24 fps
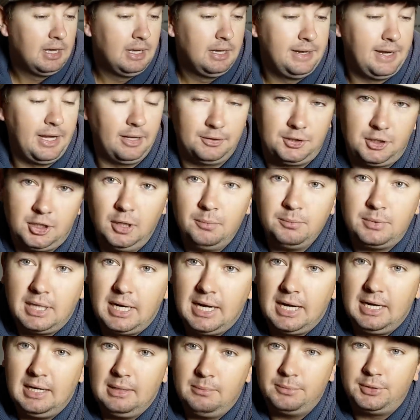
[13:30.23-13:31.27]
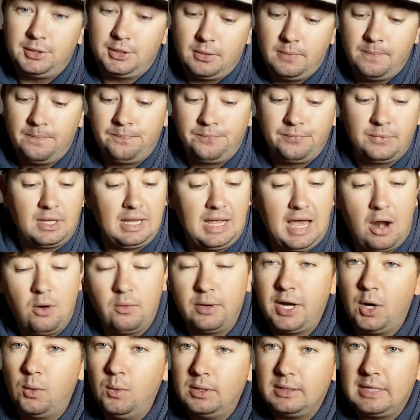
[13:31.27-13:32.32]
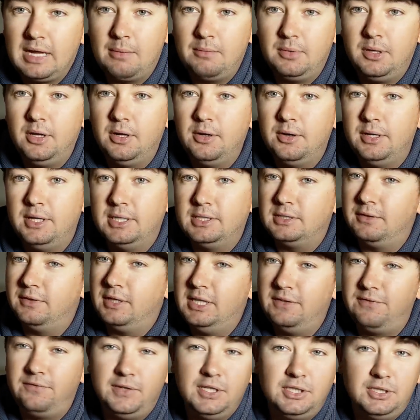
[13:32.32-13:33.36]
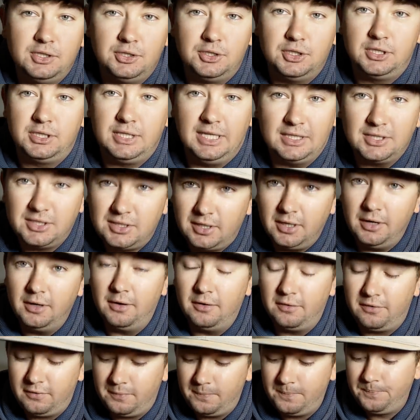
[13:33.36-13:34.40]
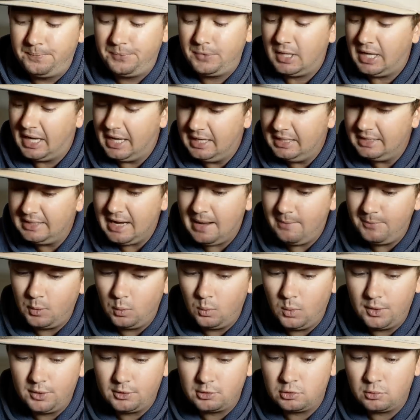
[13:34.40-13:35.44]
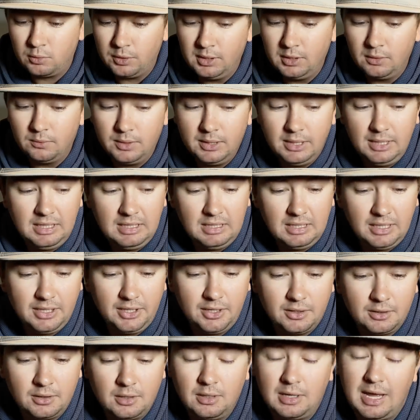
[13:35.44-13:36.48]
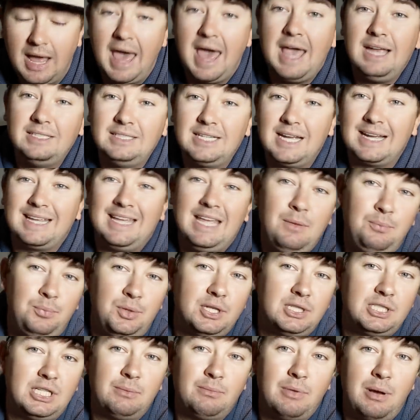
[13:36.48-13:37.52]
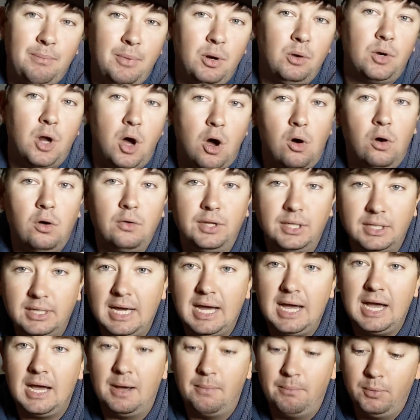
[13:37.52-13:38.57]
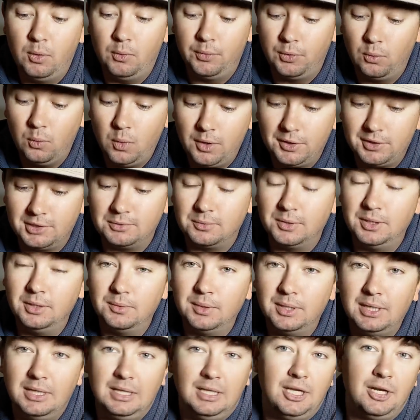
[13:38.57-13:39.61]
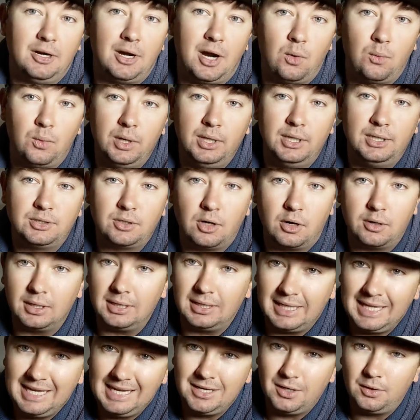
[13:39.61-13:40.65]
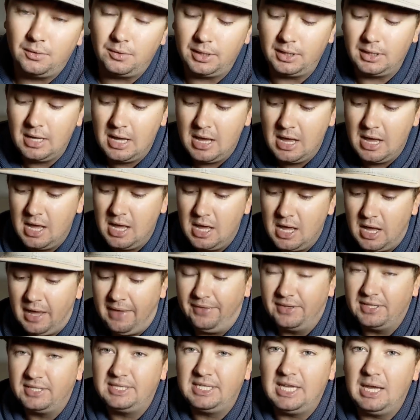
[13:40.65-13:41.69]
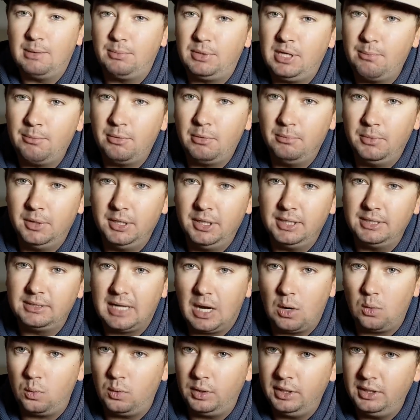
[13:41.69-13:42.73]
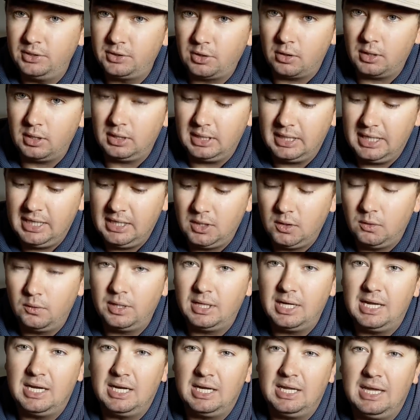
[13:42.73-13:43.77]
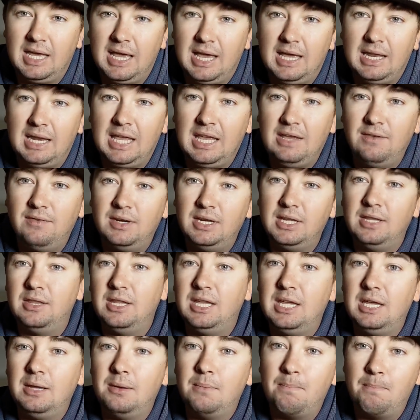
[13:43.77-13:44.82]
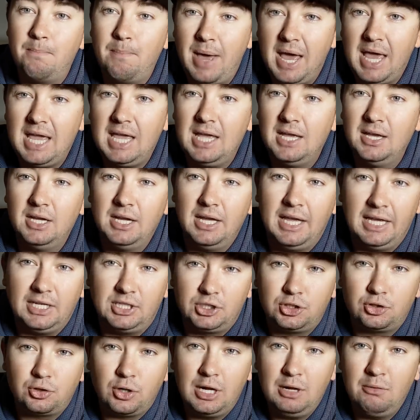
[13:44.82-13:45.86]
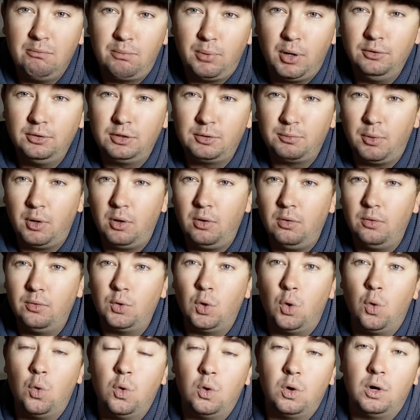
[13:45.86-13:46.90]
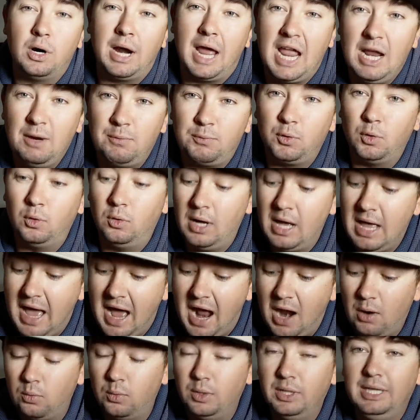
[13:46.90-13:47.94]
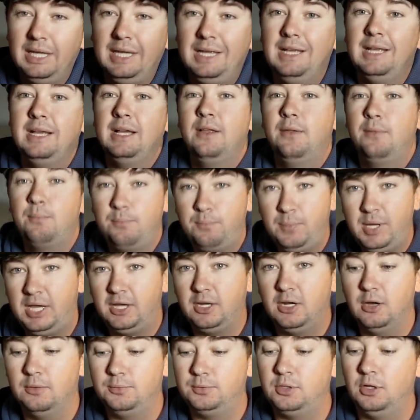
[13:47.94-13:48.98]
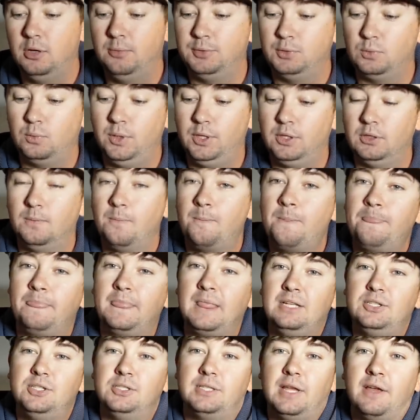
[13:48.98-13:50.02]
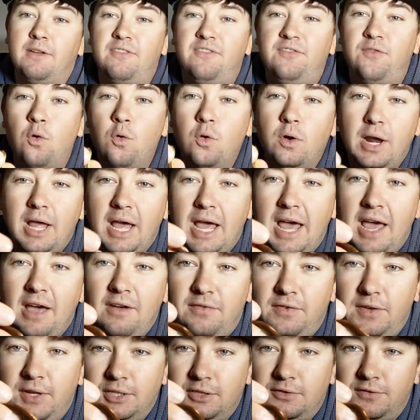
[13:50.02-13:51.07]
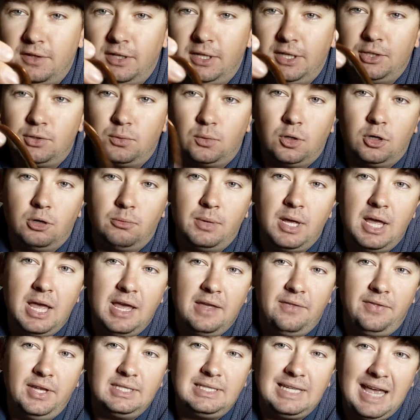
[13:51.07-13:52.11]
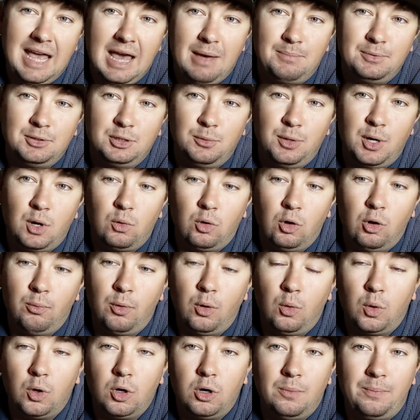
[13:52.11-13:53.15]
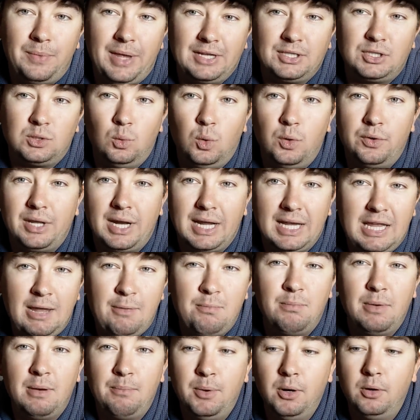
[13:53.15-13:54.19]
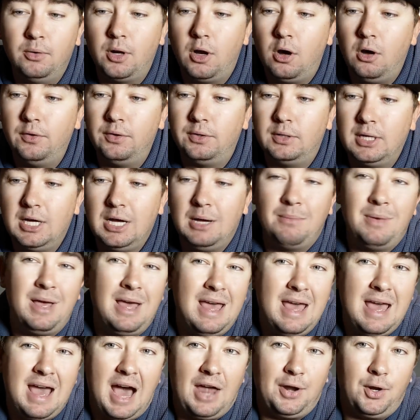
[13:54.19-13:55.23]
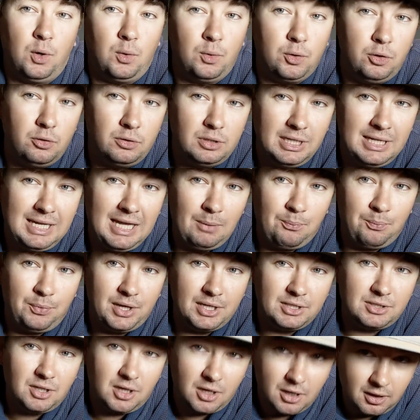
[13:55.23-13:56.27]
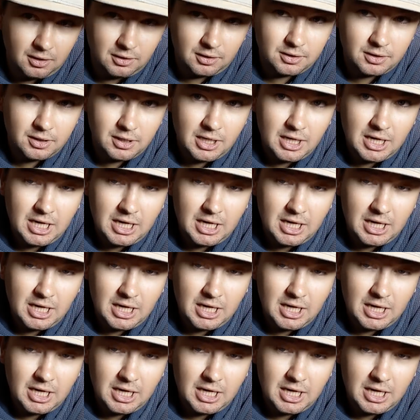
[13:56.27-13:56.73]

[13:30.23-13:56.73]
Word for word: Now, sometimes, I don't care what time of the year it is, if fishing just gets tough, anytime the water's really, really clear, actually I keep this in my boat all the time, but when the water's really, really clear, I really start to lean on it. In the September months, I really start to lean on it, and even in the May extreme post-spawn or April, I really pick it up some as well. Just a 4.5-inch finesse worm. This happens to be a robo worm. That's the one that I keep in my boat all the time. I don't usually keep this color.